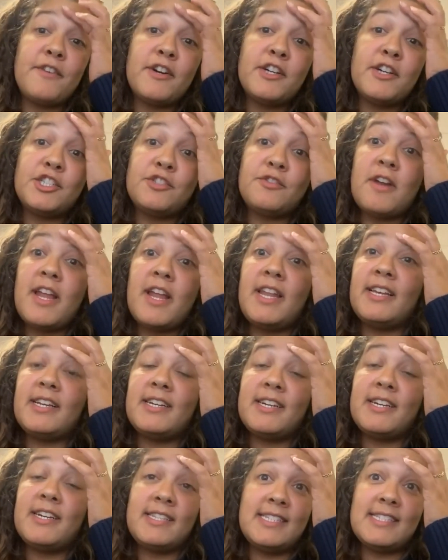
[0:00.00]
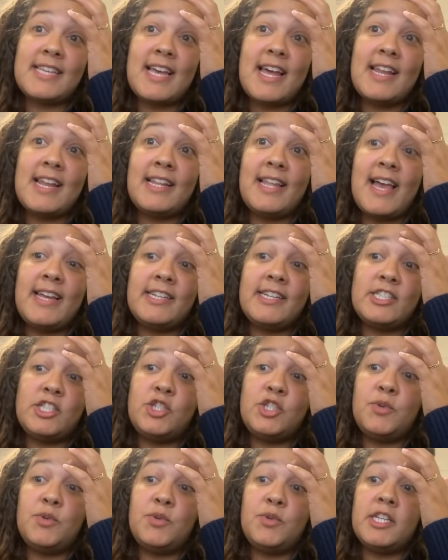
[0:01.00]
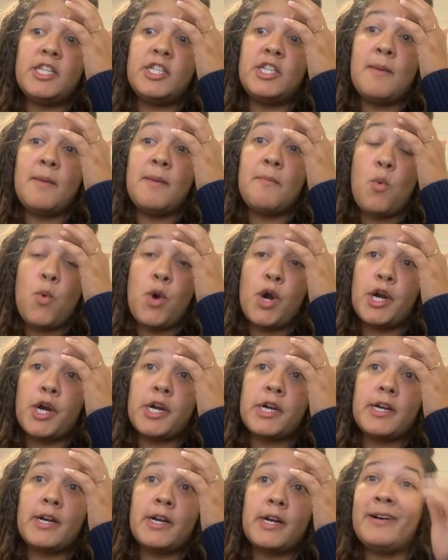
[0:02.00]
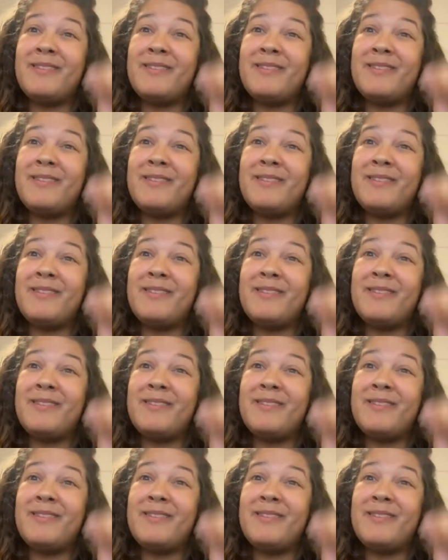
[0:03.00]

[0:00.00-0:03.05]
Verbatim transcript: you. very frustrating because it's kind of like doing the double work.